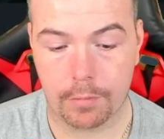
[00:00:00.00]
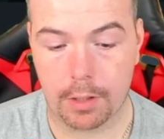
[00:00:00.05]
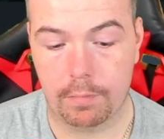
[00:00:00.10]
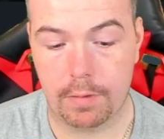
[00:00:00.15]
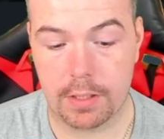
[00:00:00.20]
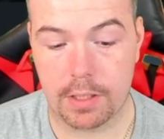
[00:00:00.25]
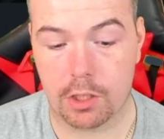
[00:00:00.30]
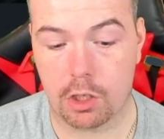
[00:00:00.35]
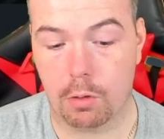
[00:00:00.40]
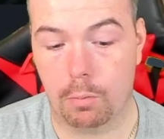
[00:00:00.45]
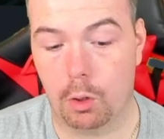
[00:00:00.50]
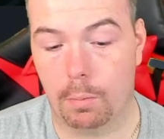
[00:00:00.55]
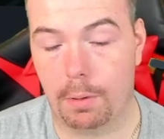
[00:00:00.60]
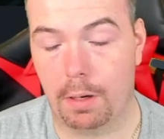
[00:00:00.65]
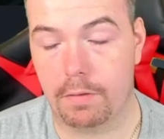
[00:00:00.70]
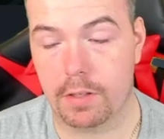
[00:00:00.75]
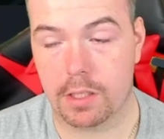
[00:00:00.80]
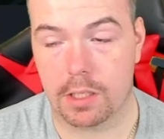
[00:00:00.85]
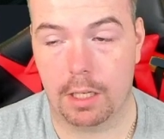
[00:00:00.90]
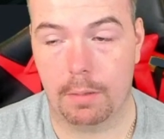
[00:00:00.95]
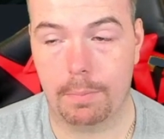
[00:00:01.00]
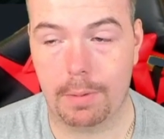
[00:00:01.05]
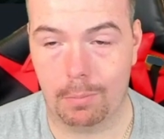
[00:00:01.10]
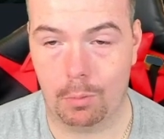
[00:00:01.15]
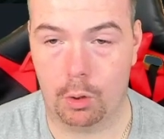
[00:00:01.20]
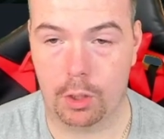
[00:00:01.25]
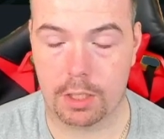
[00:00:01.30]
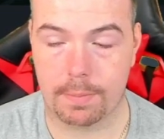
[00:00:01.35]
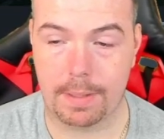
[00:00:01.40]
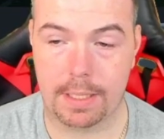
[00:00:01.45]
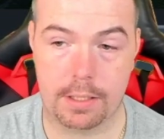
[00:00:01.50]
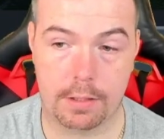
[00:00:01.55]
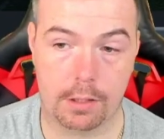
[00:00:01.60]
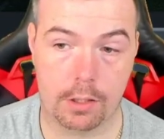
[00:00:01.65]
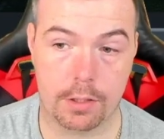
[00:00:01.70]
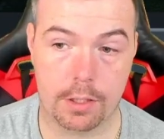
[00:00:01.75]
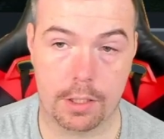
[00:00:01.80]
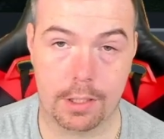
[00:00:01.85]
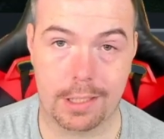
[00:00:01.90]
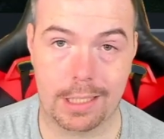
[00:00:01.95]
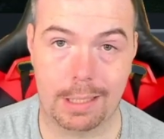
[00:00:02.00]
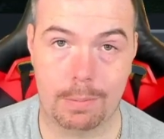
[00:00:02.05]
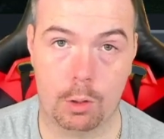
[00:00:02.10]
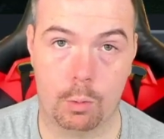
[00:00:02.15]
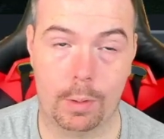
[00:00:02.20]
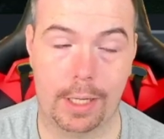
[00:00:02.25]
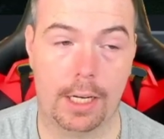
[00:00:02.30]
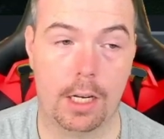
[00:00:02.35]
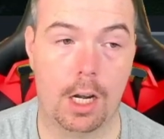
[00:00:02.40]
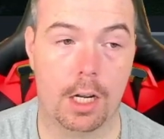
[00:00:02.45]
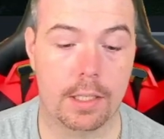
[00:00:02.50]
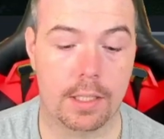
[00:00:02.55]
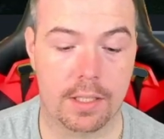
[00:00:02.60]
This is coming up, obviously, a bit more expensive because of the Team of the Week card,